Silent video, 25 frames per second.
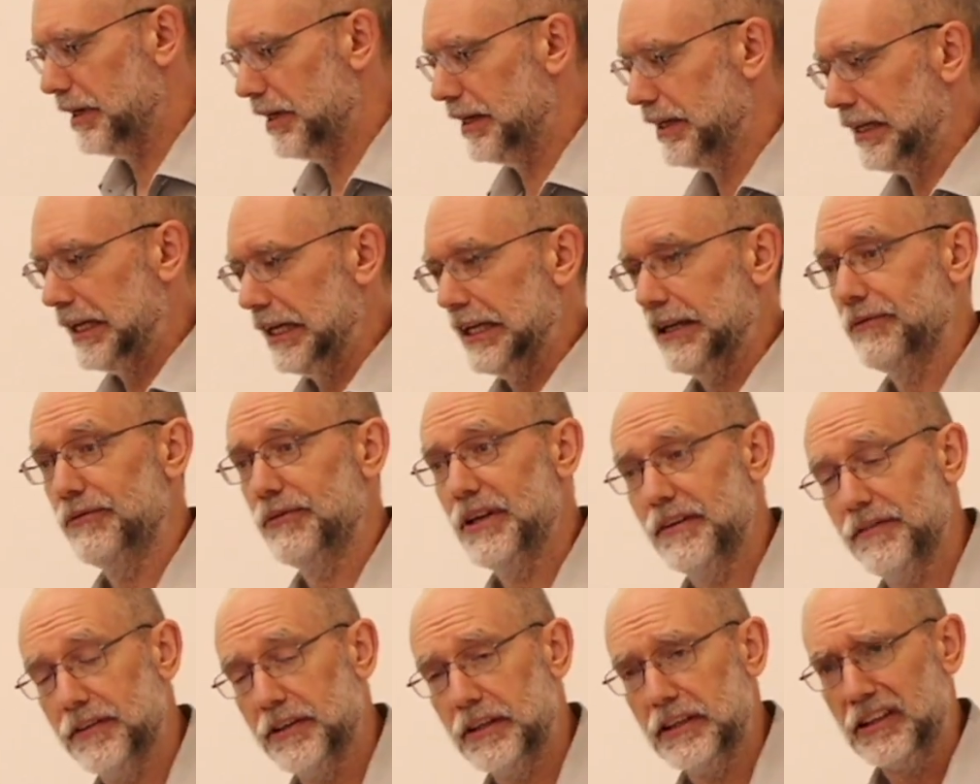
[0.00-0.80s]
make it. I'm
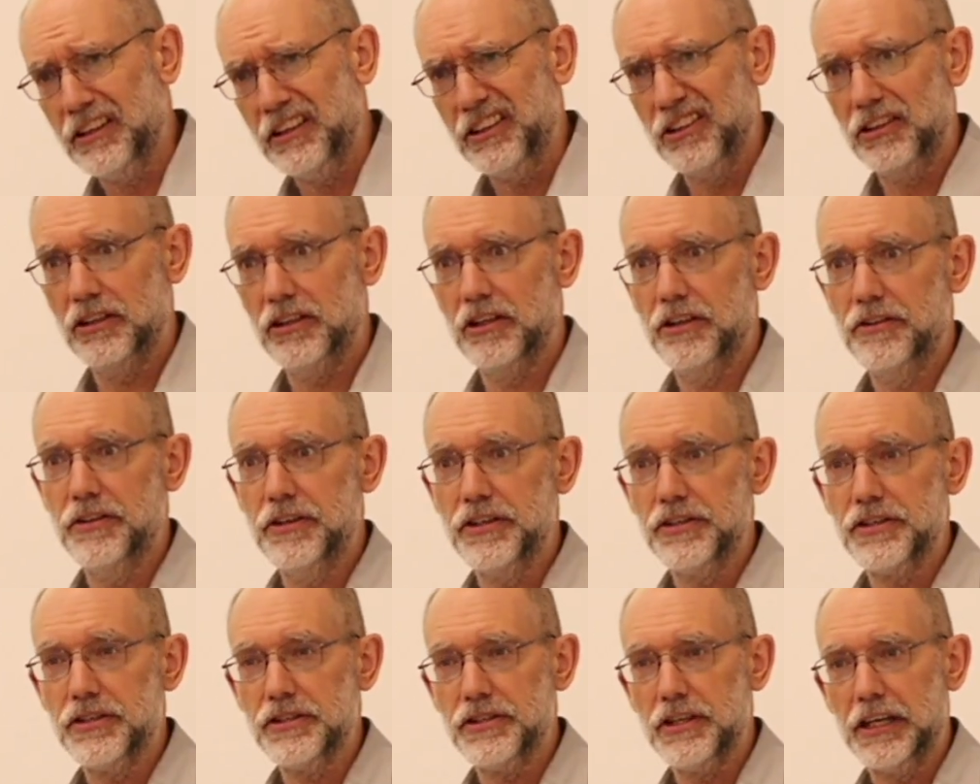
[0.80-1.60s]
never going to learn
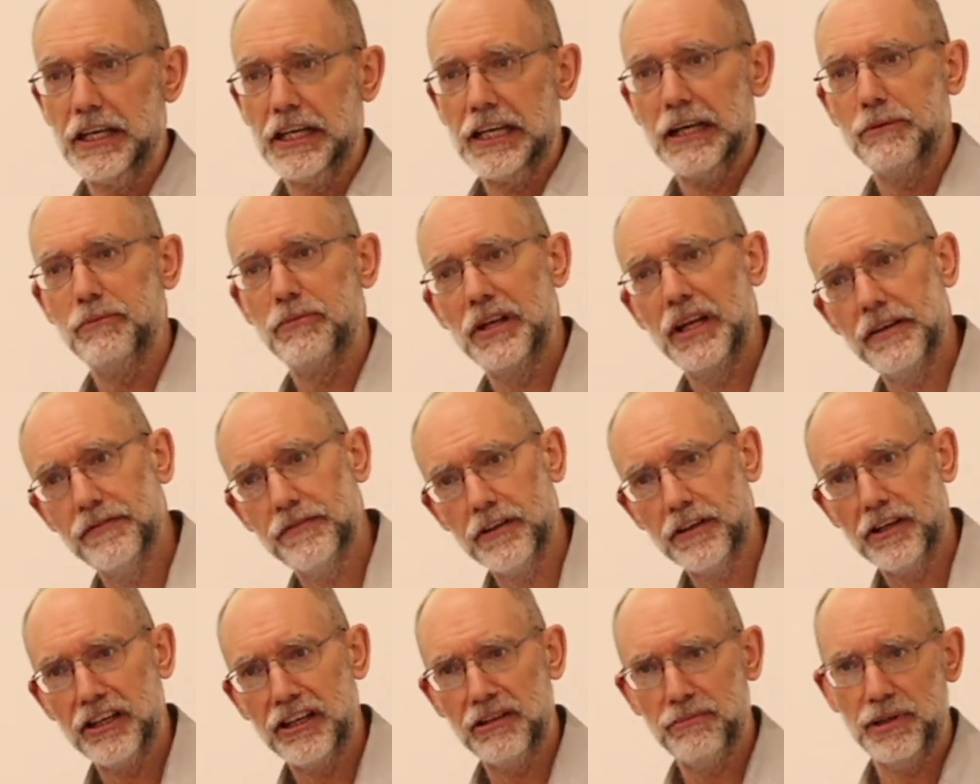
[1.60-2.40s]
this thing. I'm
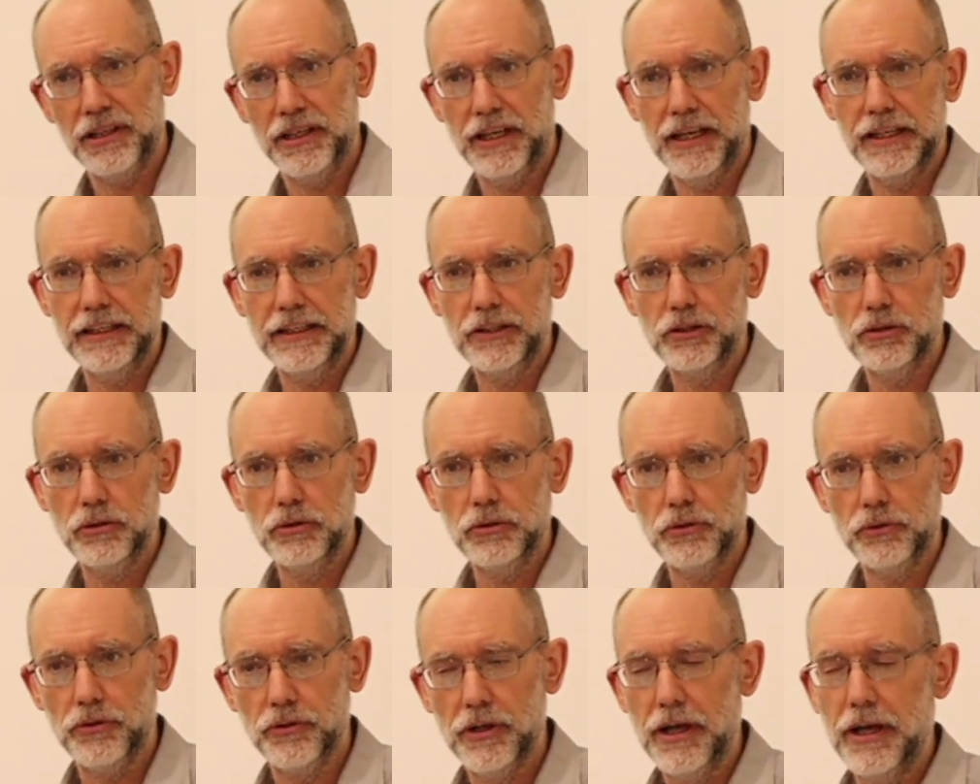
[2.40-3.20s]
never going to be any
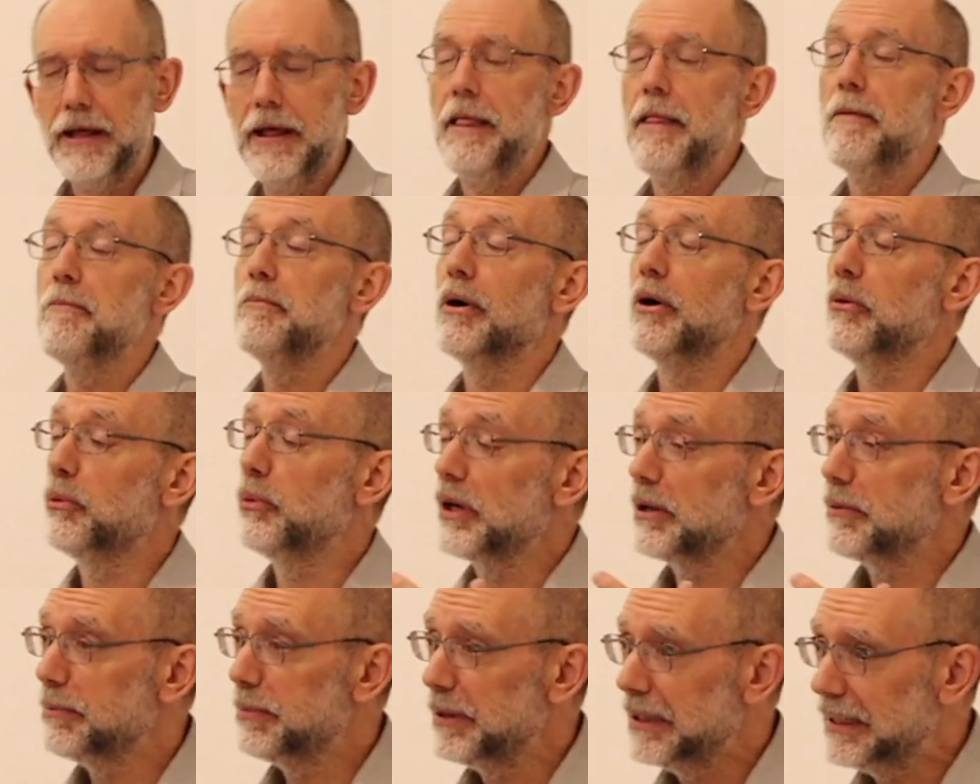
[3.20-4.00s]
good. But
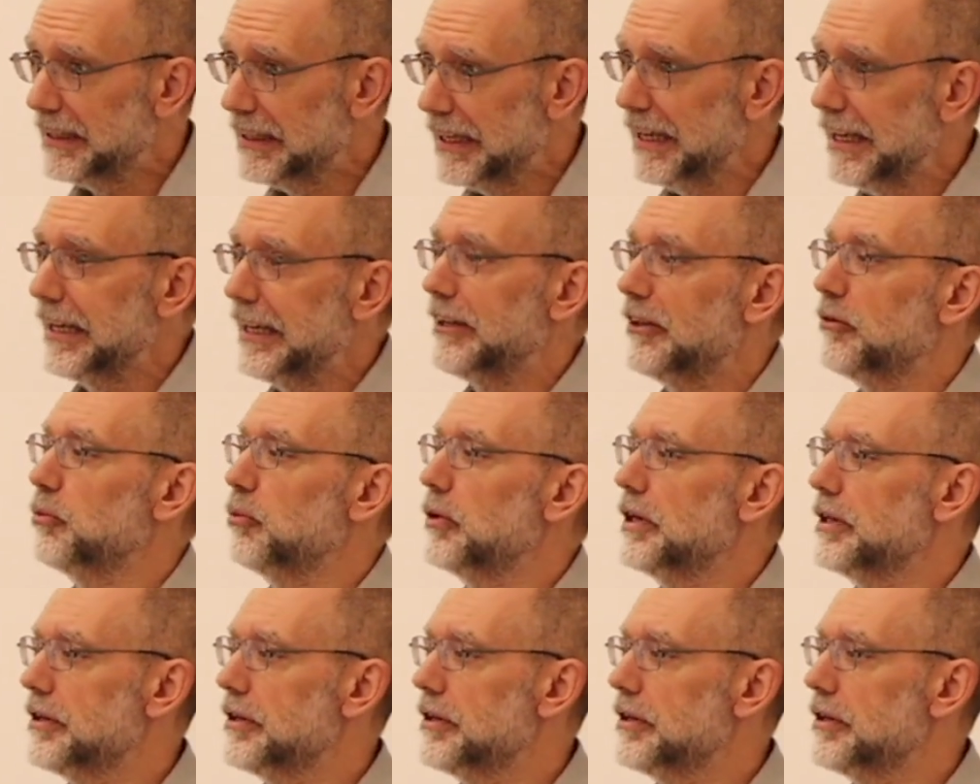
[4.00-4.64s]
we begin